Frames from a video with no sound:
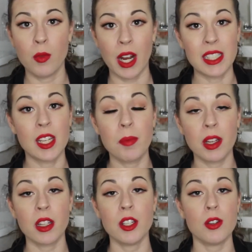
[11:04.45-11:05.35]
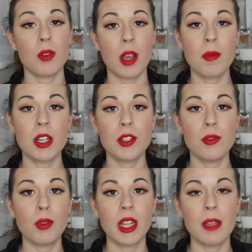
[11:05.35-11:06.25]
What I typically do when I'm going to
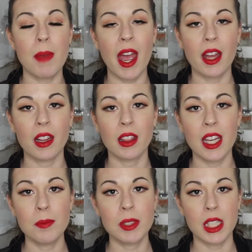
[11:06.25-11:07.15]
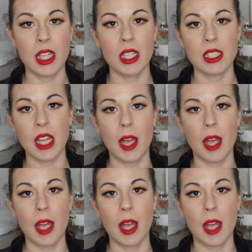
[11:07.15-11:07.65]
do really matte lips is